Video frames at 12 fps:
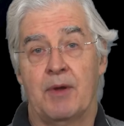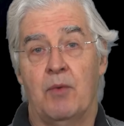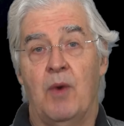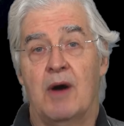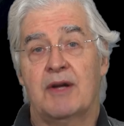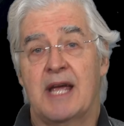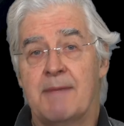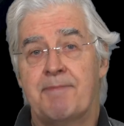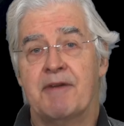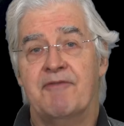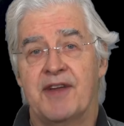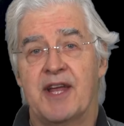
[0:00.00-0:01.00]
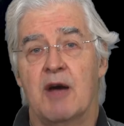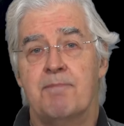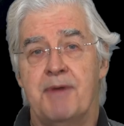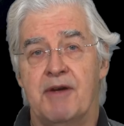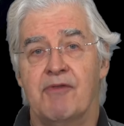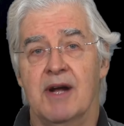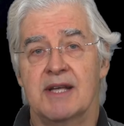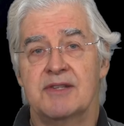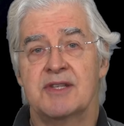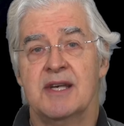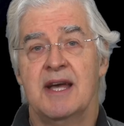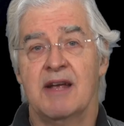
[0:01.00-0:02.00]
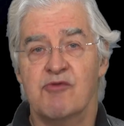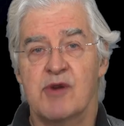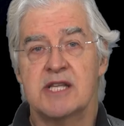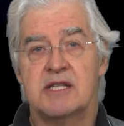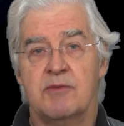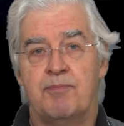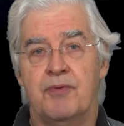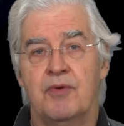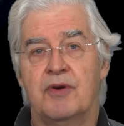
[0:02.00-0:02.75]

while keeping video bit rates in reasonable